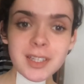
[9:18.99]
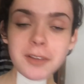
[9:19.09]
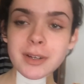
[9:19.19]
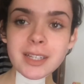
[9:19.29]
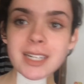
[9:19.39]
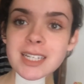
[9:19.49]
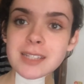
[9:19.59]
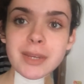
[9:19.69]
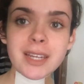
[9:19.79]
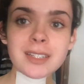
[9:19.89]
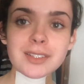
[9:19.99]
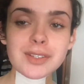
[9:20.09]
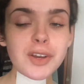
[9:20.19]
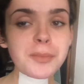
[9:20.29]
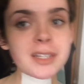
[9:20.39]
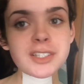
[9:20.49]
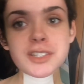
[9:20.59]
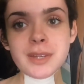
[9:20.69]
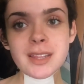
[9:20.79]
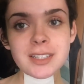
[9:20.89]
It really does mean so much
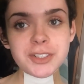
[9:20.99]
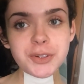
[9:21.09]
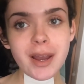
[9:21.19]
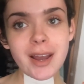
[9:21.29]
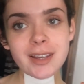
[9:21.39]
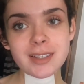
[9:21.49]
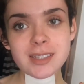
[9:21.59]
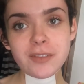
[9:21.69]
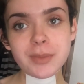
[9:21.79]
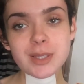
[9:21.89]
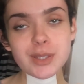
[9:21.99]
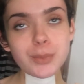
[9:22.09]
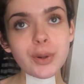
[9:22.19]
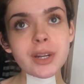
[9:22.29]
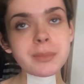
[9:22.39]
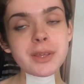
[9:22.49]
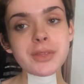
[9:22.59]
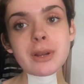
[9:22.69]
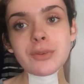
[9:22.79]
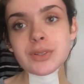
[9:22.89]
to me that you guys have been supporting me
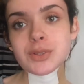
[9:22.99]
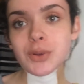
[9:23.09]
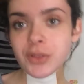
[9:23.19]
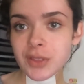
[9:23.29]
throughout this whole